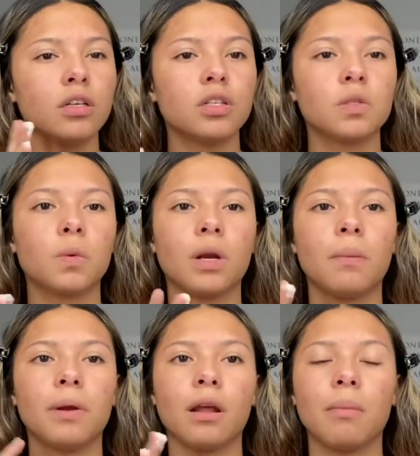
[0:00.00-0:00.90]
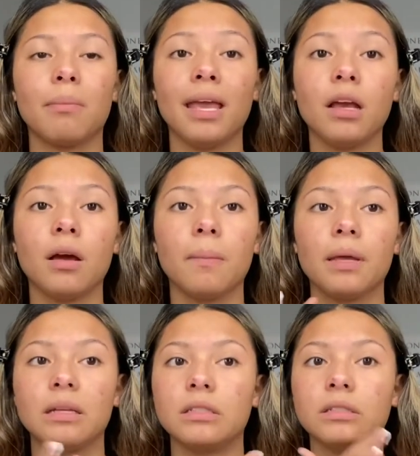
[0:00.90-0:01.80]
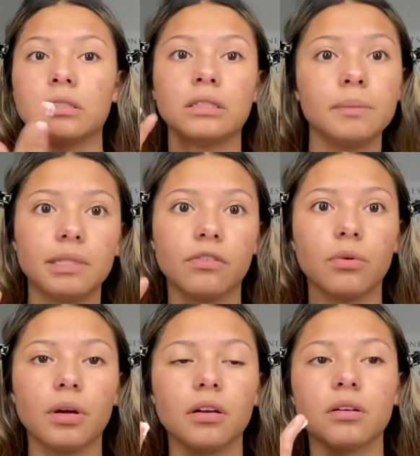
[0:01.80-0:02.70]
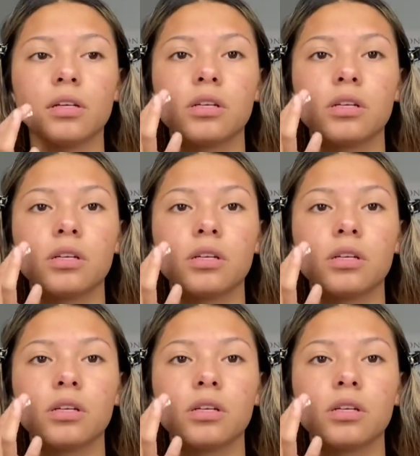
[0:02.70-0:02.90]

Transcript: So when I'm putting on my makeup, it just slips everywhere.